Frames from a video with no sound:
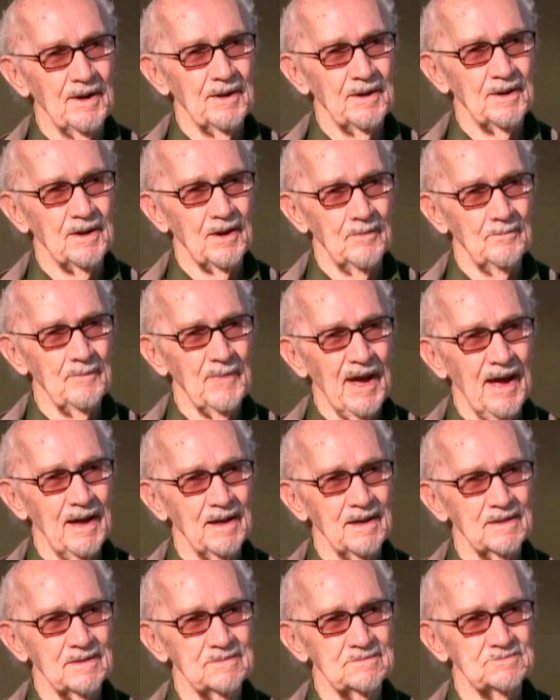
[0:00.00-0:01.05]
to come
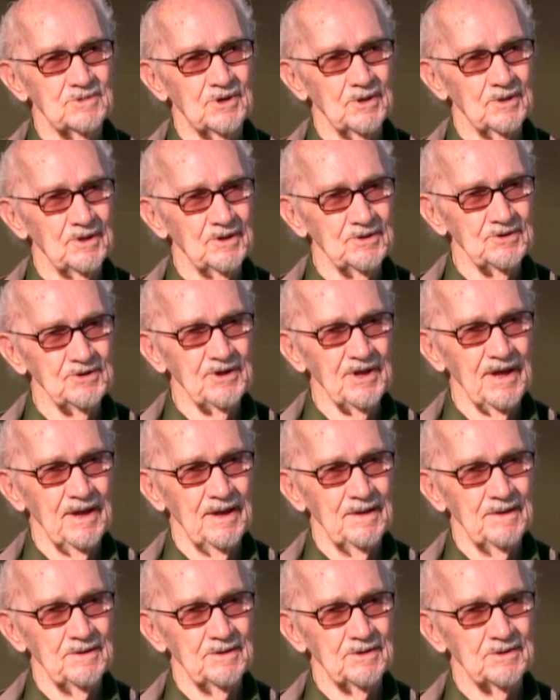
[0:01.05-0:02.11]
back to the
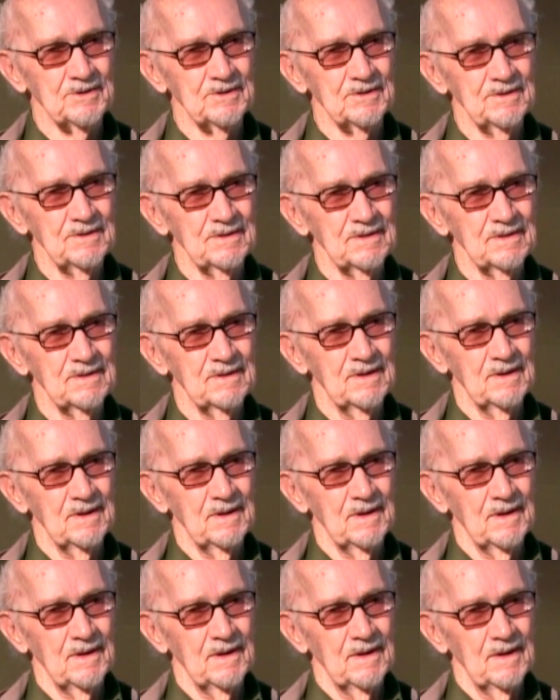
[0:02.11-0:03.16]
States.
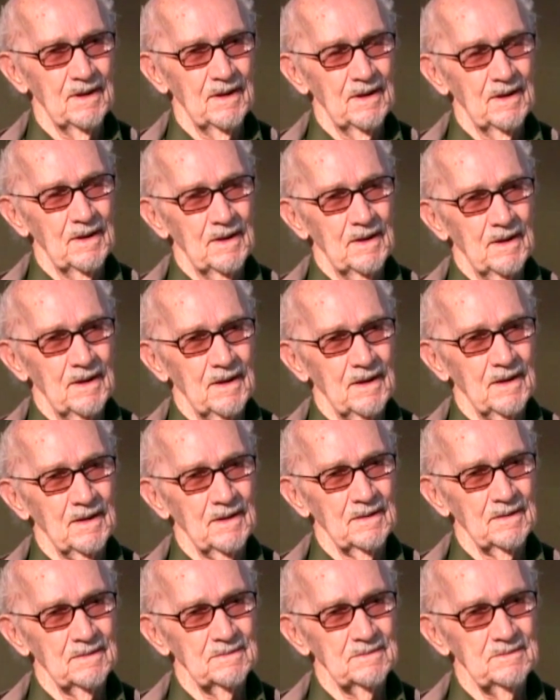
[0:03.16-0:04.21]

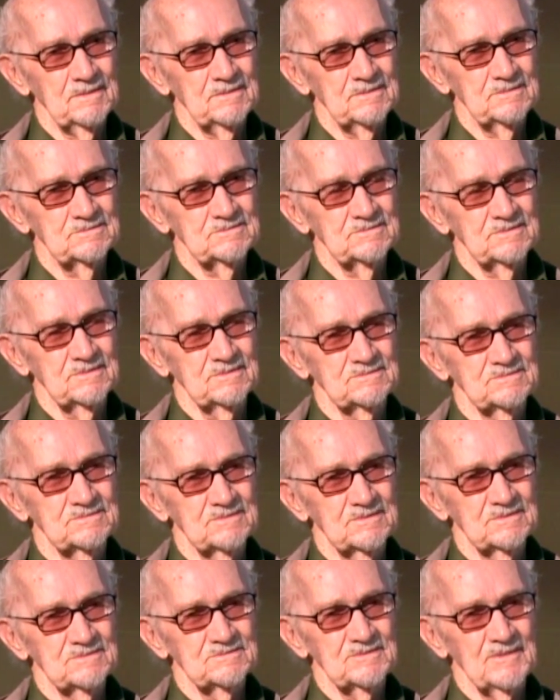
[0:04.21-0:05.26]

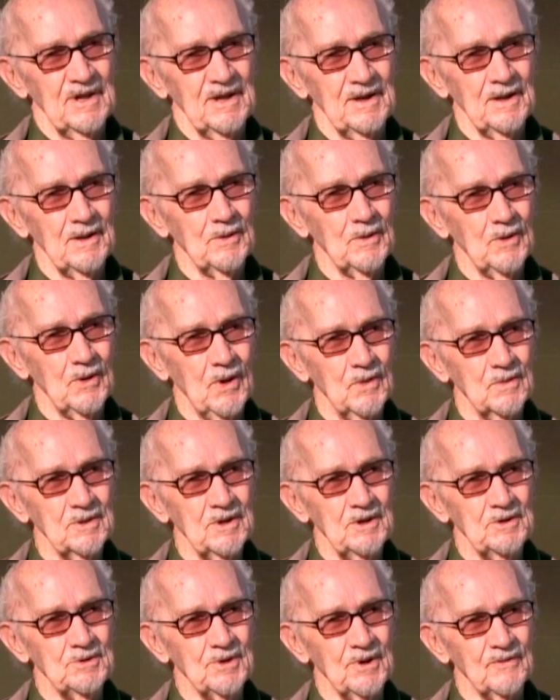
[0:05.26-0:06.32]
And it
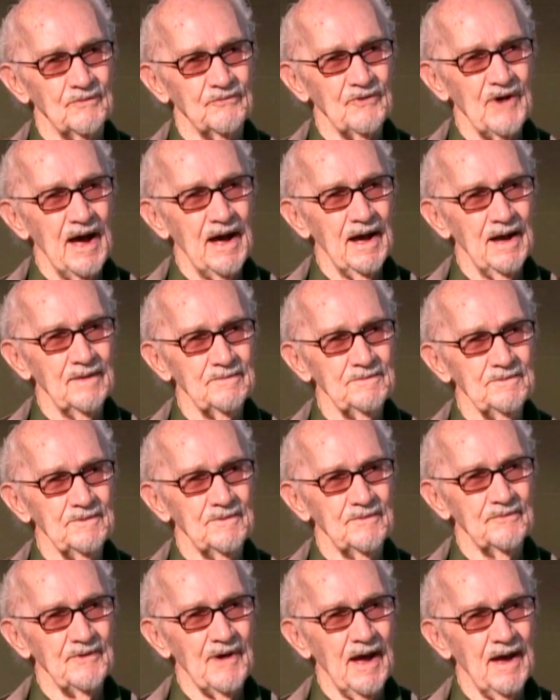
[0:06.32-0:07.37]
only took five
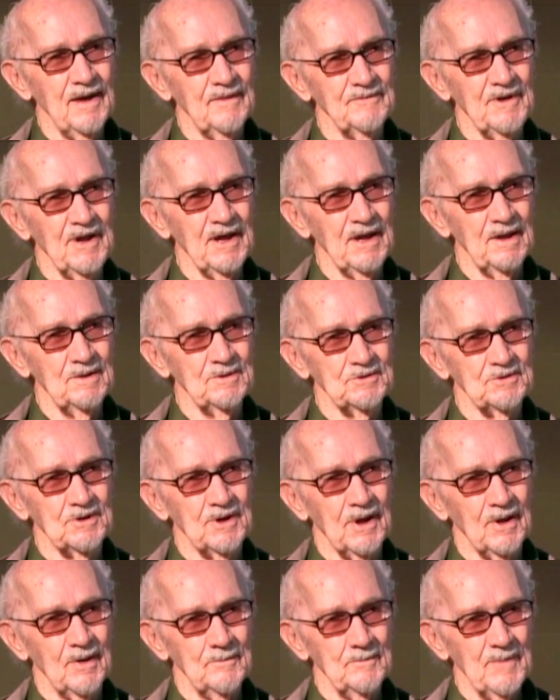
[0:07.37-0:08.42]
days to
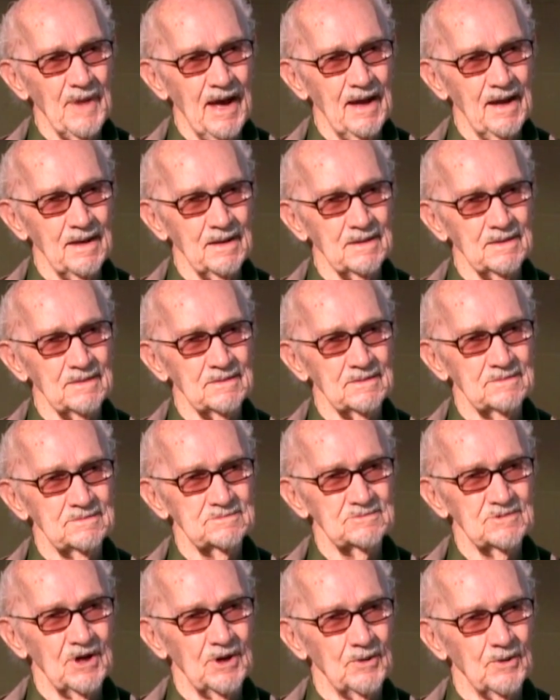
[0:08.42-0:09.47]
come back
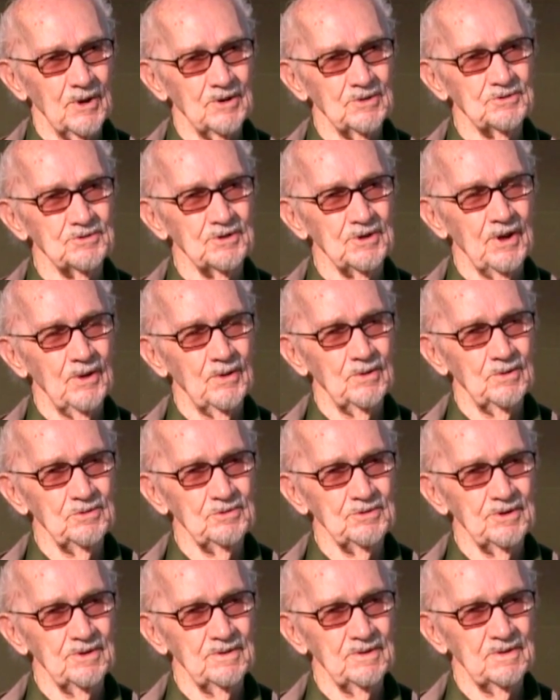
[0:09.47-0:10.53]
across the
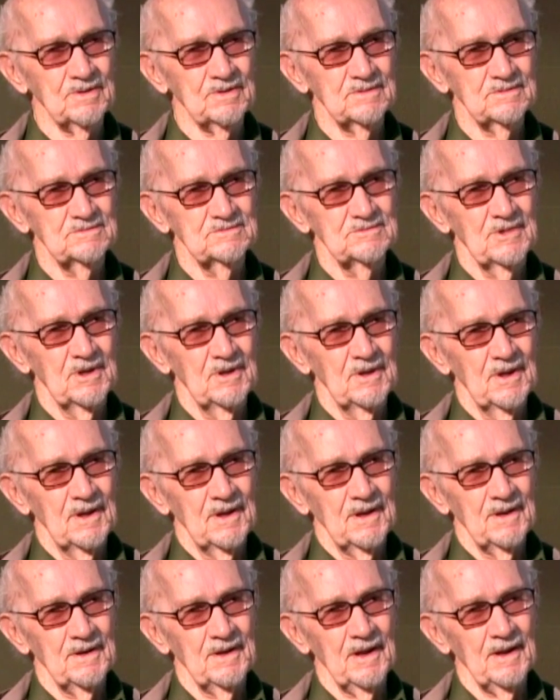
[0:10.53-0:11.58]
ocean.
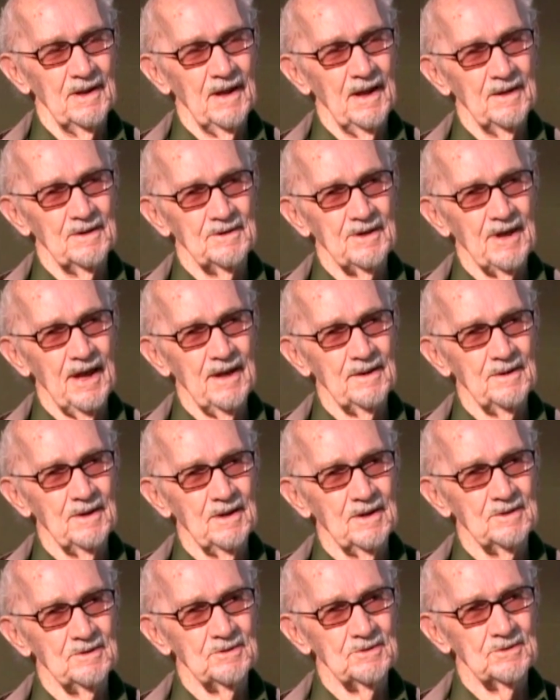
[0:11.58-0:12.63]
And it had taken
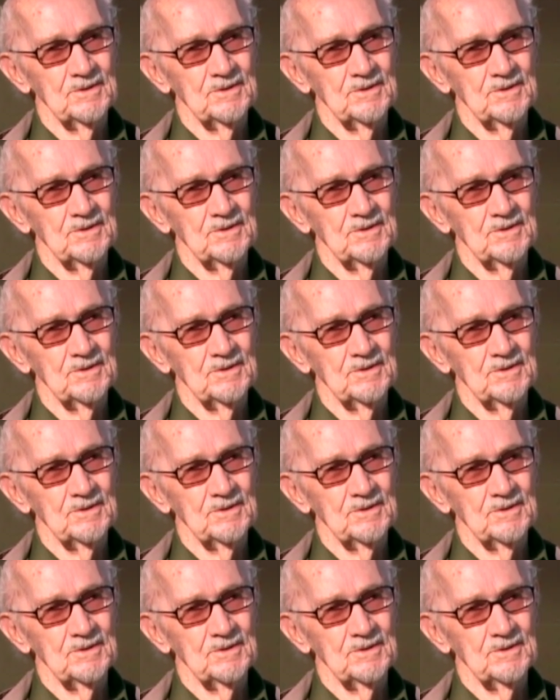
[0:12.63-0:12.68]
us